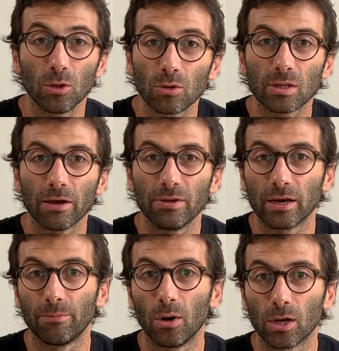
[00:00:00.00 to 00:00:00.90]
you don't have
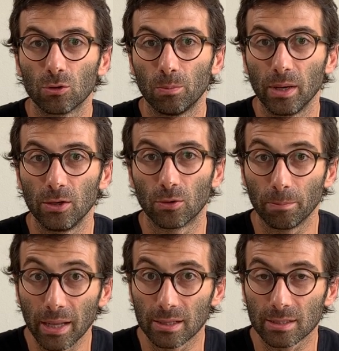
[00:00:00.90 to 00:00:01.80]
enough money to pay your
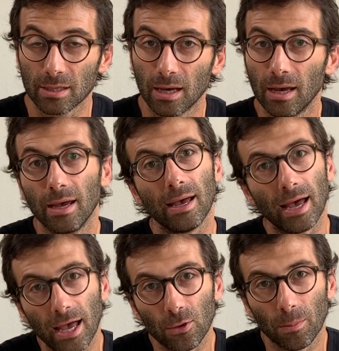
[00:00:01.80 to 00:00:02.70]
bills
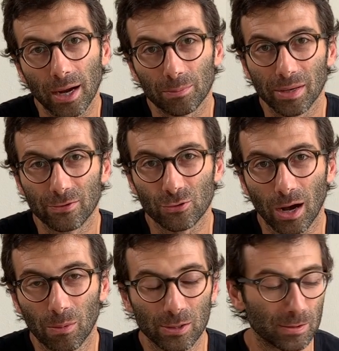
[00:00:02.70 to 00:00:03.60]
and you might be in
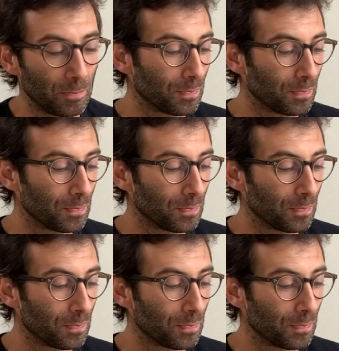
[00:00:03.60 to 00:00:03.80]
troubles.